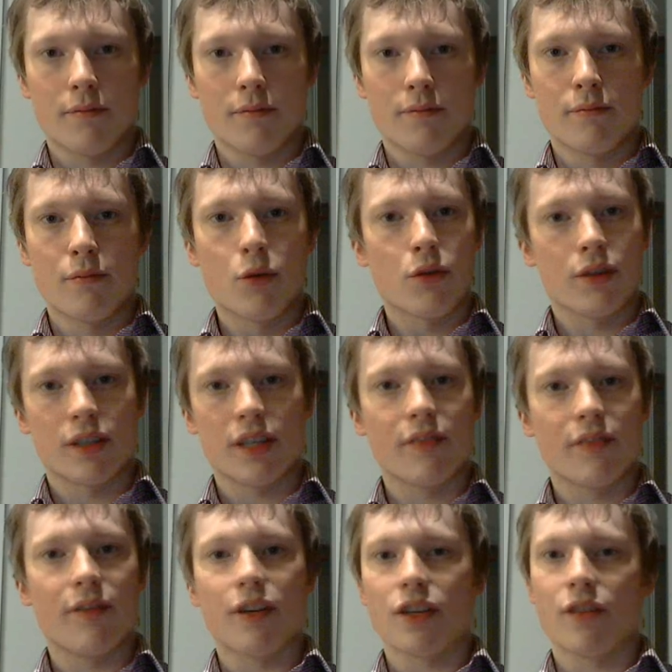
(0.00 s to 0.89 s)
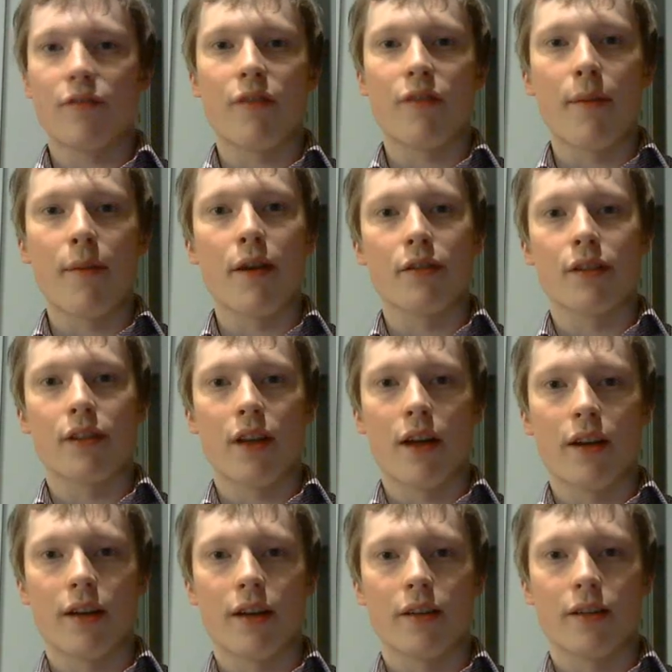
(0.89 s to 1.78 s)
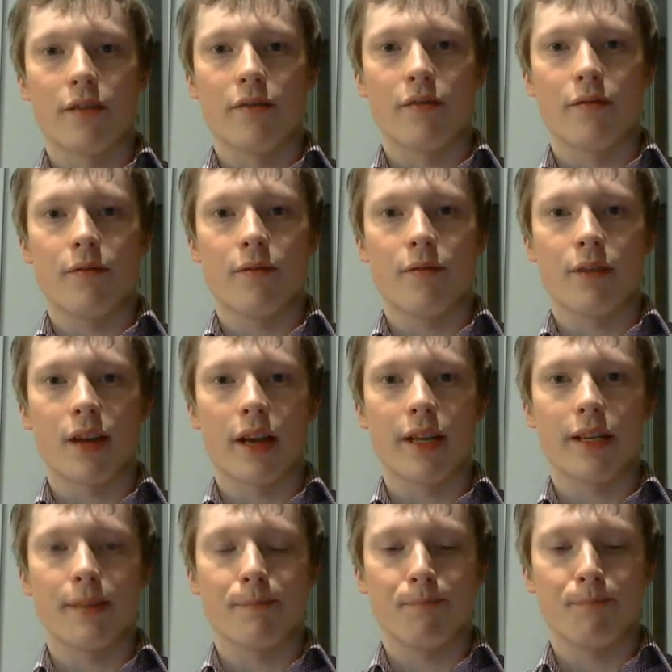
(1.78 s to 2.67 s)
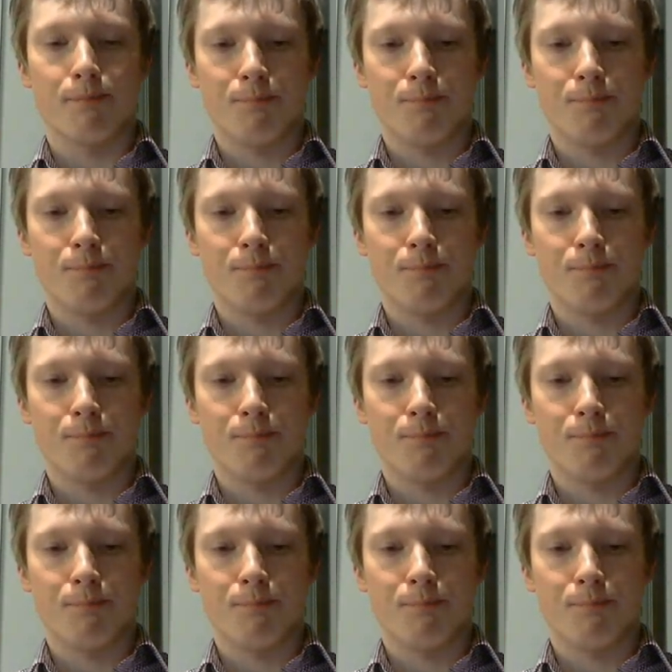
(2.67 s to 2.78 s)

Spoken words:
more than sufficient for most learners of Chinese.